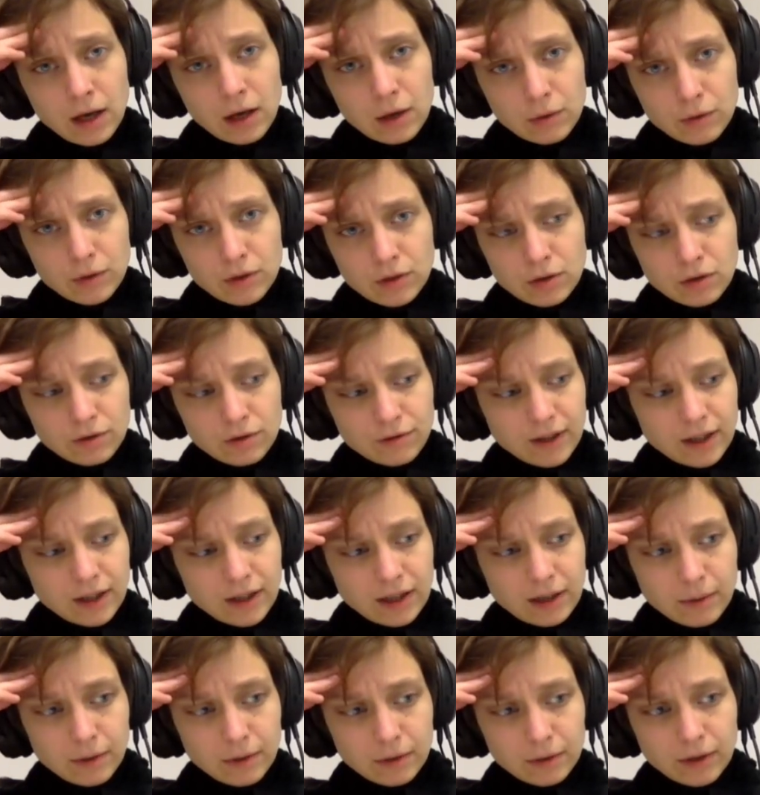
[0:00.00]
we should
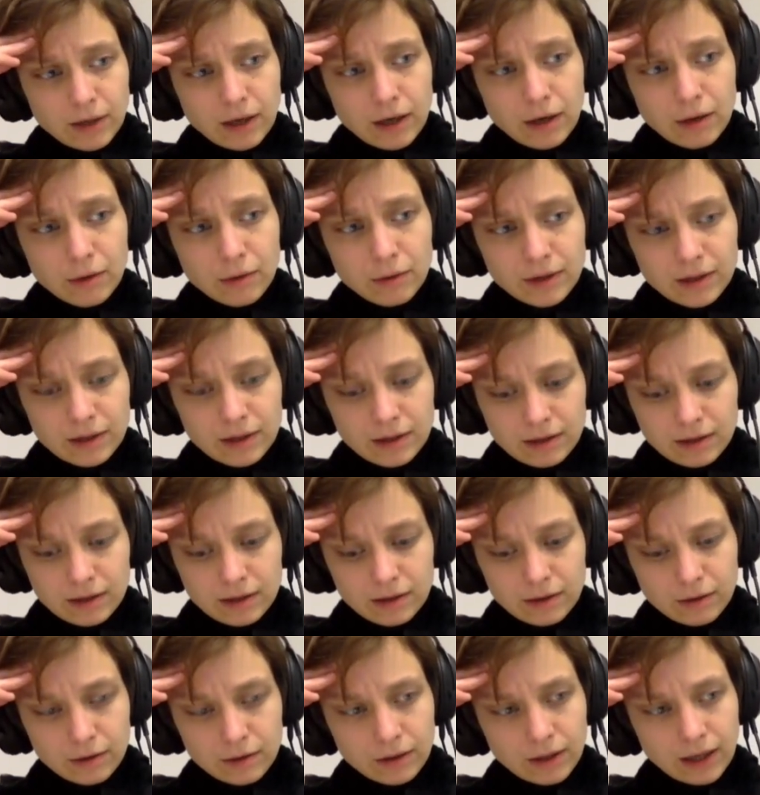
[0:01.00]
think about how
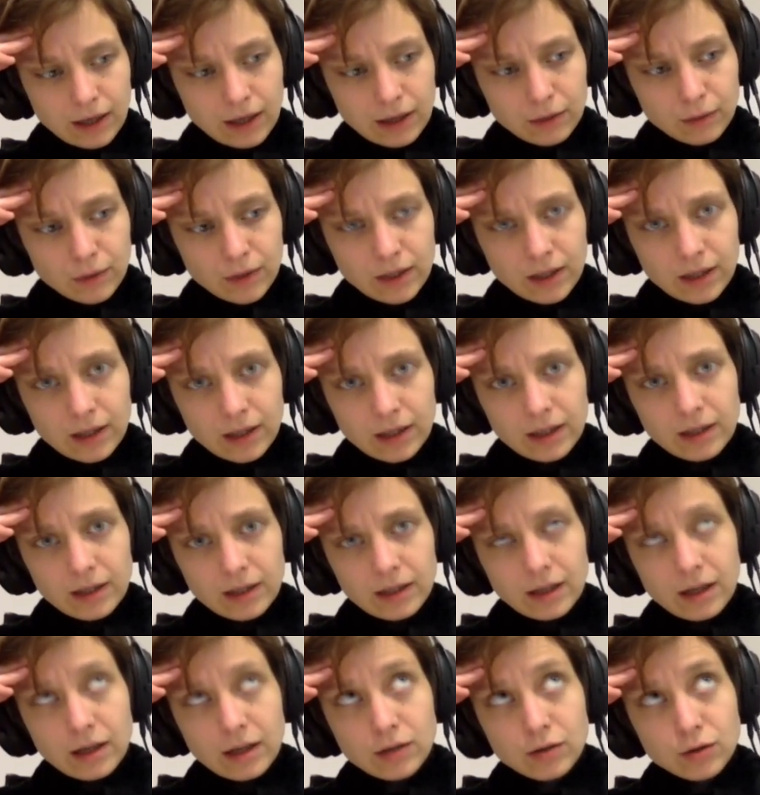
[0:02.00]
can
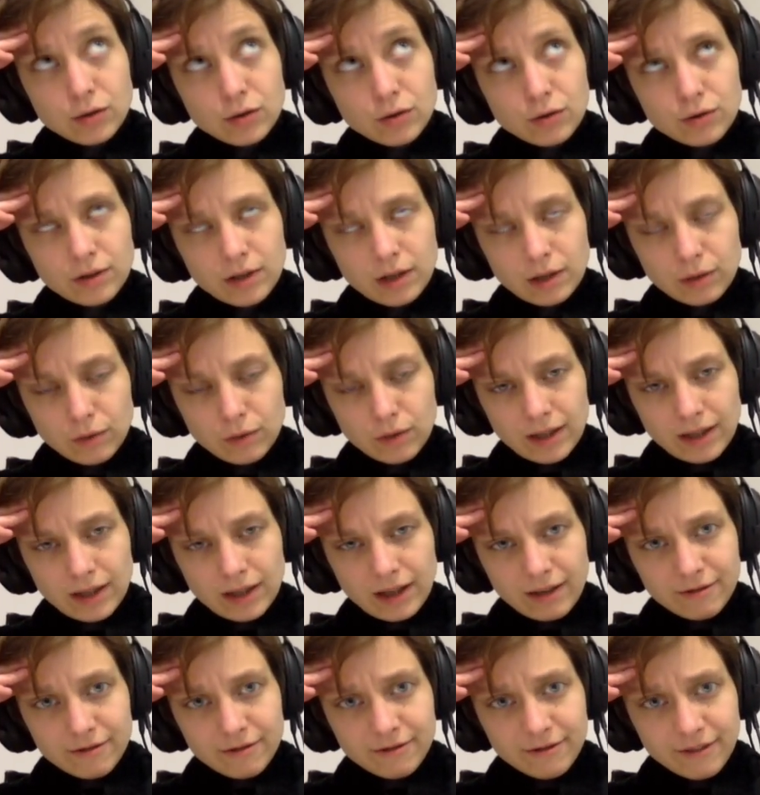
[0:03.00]
we assure that we'll
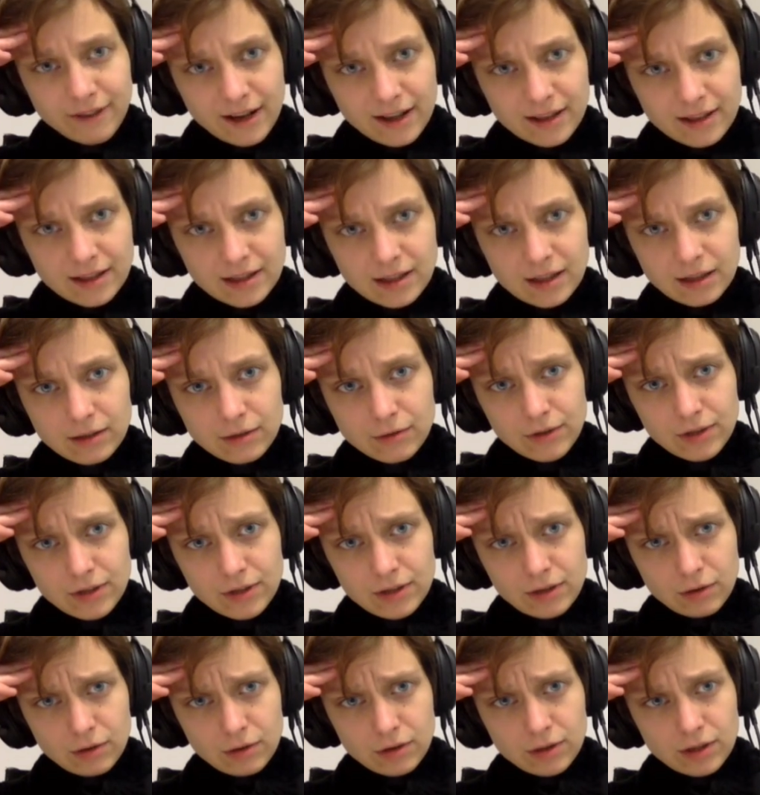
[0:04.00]
have funds and
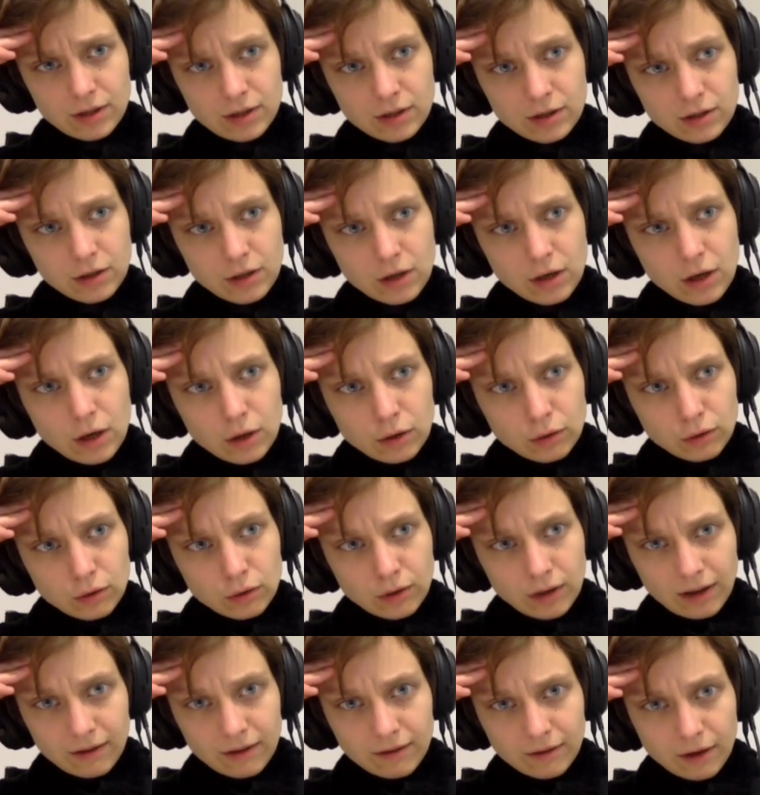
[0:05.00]
resources
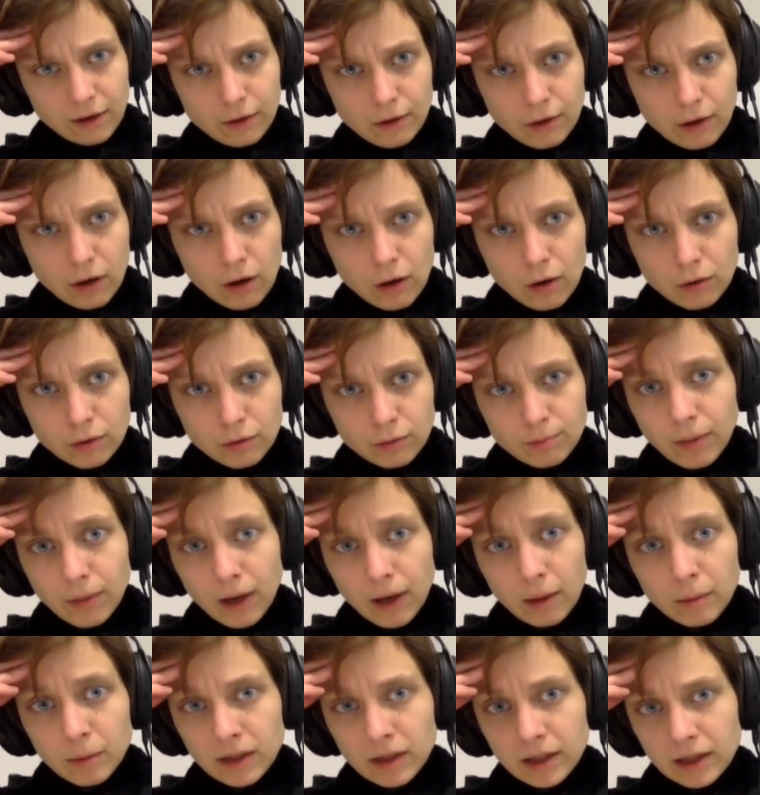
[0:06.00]
to have our own
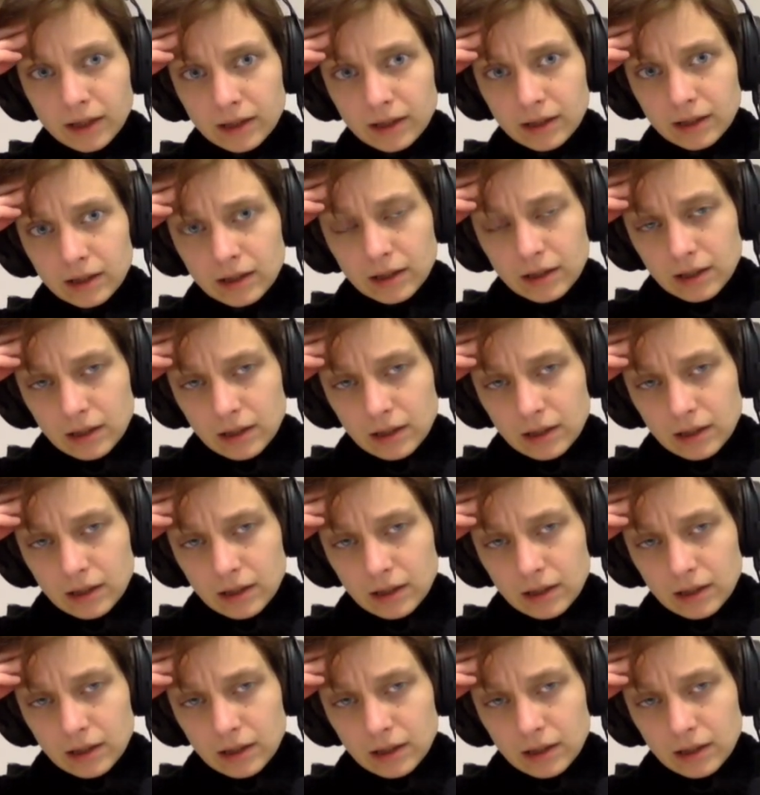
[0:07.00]
public